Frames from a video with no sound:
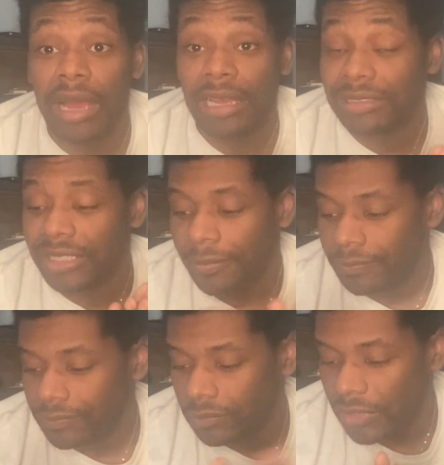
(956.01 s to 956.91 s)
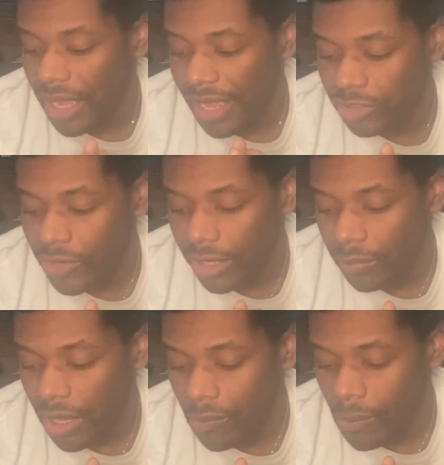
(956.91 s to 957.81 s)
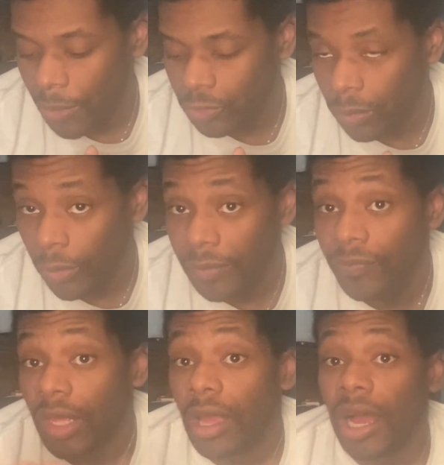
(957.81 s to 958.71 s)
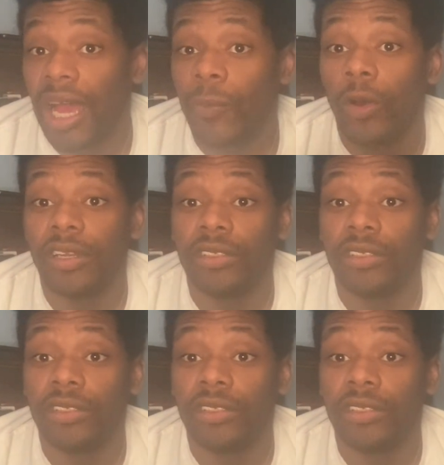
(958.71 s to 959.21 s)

As I said, I got distracted from my original point. I'm going to